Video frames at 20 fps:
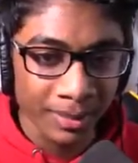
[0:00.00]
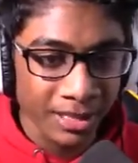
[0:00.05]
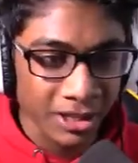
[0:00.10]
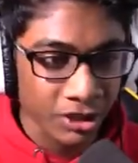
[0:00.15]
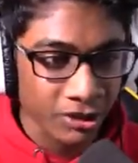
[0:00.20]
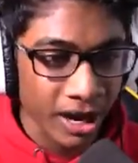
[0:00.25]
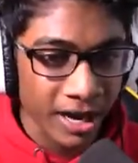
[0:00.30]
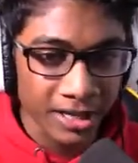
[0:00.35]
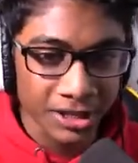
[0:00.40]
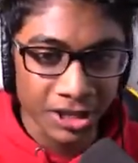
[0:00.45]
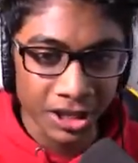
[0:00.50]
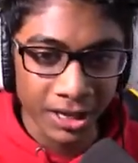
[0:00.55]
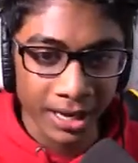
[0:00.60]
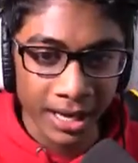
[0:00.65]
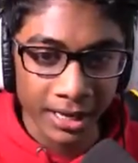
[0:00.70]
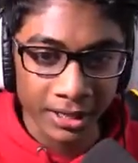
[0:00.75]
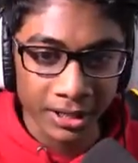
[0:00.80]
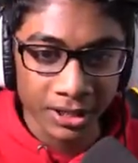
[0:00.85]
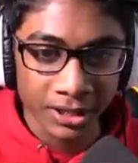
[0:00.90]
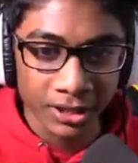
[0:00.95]
my strategy
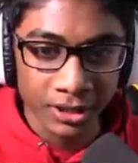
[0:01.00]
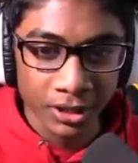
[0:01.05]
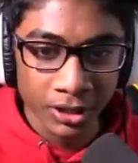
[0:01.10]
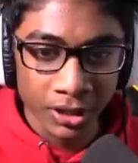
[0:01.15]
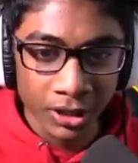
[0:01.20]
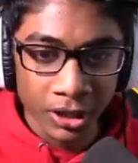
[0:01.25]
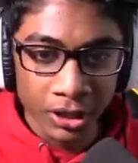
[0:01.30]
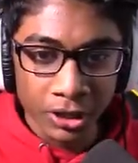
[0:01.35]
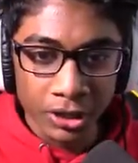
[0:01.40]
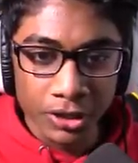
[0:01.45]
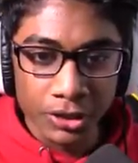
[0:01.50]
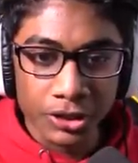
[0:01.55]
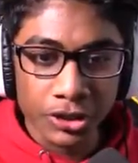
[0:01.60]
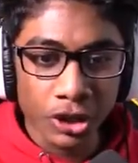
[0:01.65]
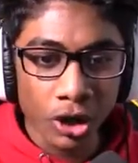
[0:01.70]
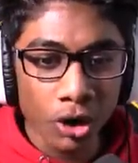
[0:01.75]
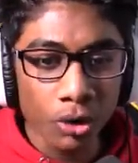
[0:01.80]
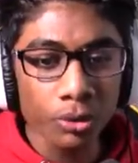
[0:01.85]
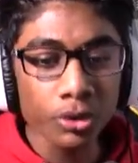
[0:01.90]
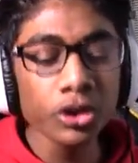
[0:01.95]
next.
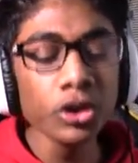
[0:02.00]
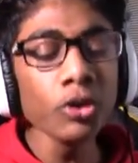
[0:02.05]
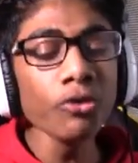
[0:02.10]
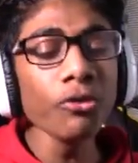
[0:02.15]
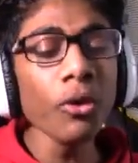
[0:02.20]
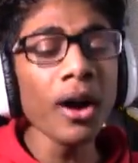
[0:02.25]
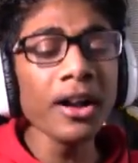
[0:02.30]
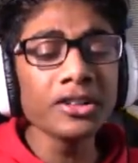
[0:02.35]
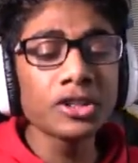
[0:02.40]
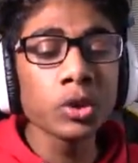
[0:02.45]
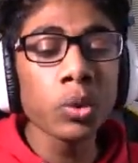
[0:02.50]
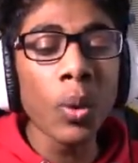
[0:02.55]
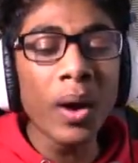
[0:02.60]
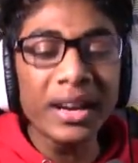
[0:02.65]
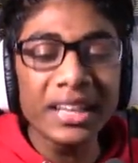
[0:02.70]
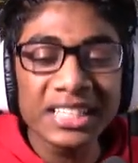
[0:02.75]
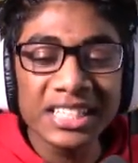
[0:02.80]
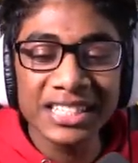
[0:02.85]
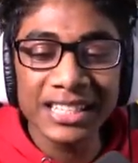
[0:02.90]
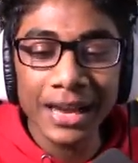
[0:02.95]
So you've won
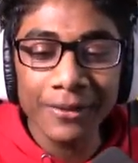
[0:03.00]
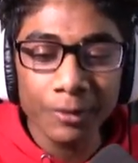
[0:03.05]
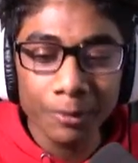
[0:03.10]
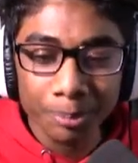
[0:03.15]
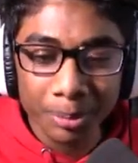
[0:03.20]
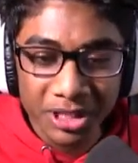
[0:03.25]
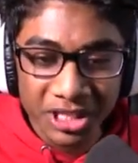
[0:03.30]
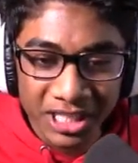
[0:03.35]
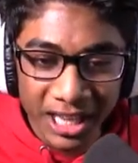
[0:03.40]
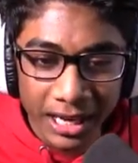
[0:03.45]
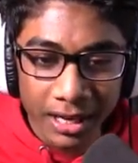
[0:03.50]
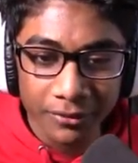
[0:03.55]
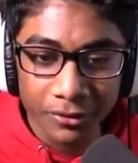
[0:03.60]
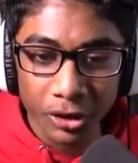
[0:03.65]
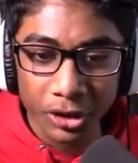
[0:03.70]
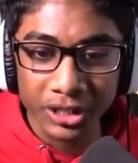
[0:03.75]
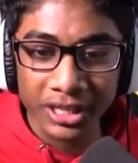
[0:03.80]
twenty-seven percent of your